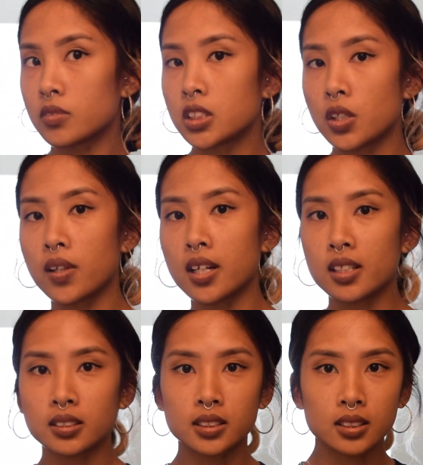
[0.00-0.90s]
So
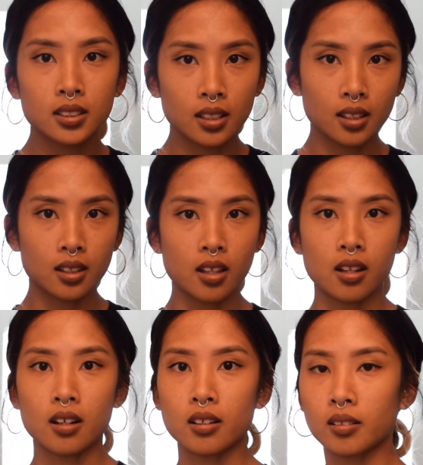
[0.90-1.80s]
there, it's
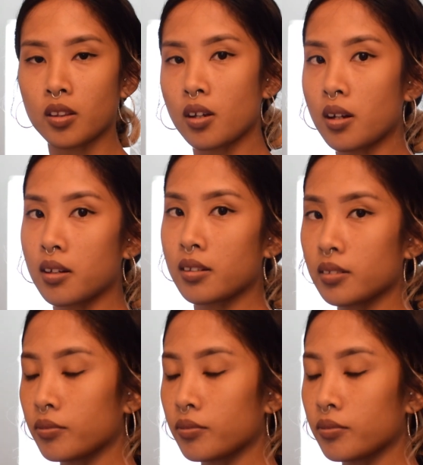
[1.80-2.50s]
the third.